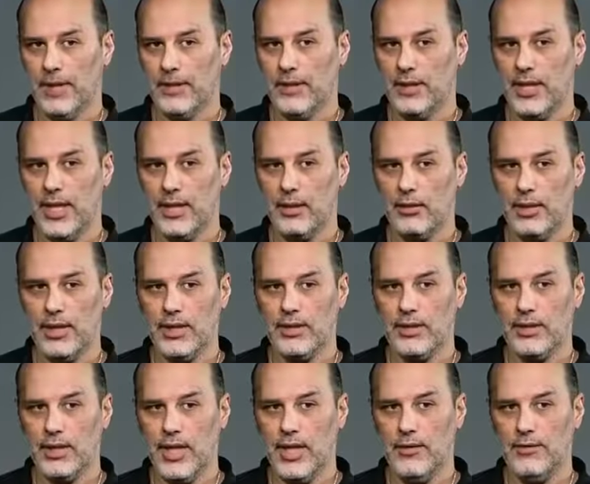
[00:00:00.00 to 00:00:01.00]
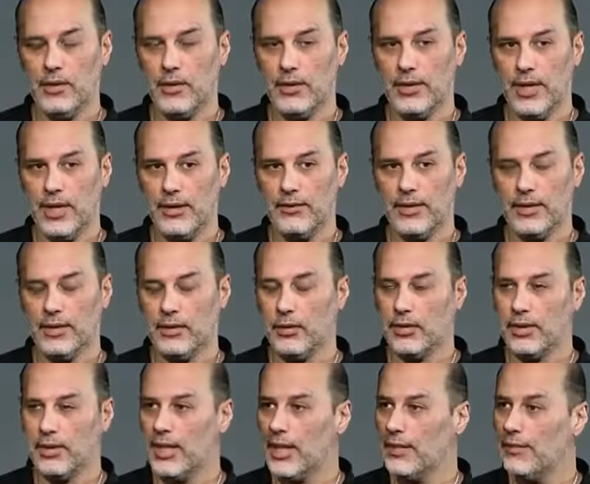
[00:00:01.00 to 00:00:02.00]
is to not only enslave yourself, it's to
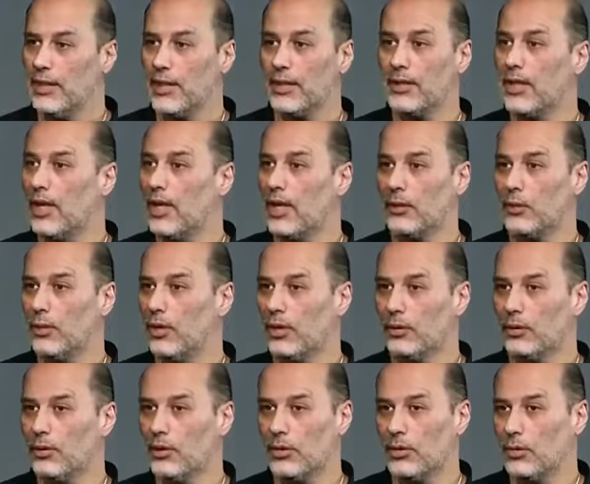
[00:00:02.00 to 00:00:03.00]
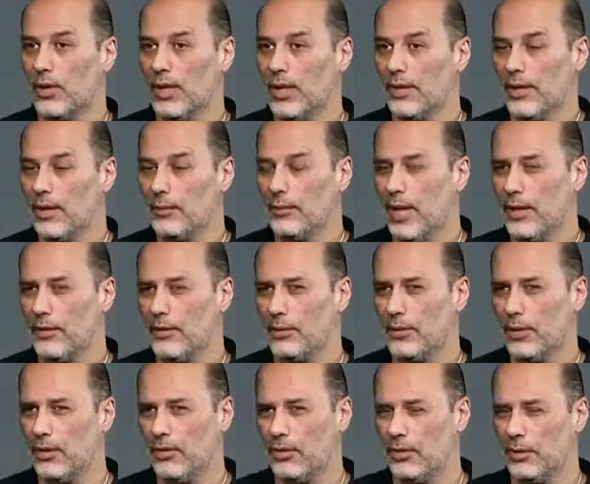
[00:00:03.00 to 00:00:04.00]
enslave the entire world, which is what I think
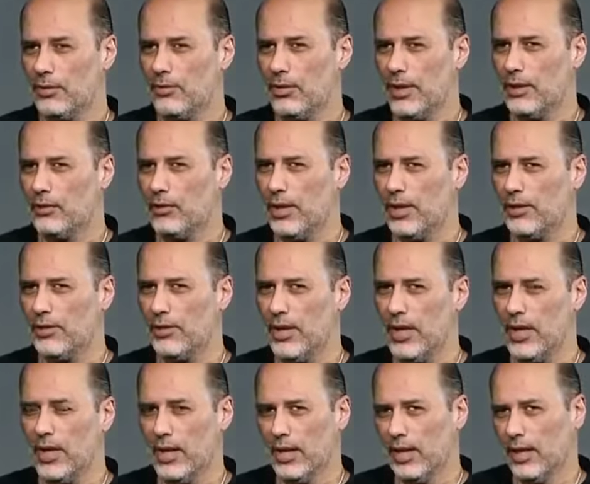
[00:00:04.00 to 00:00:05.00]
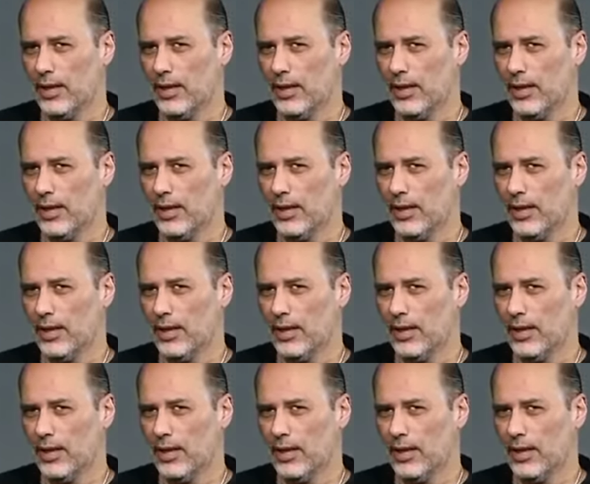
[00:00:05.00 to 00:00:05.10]
Patrick McGowan was really trying to say.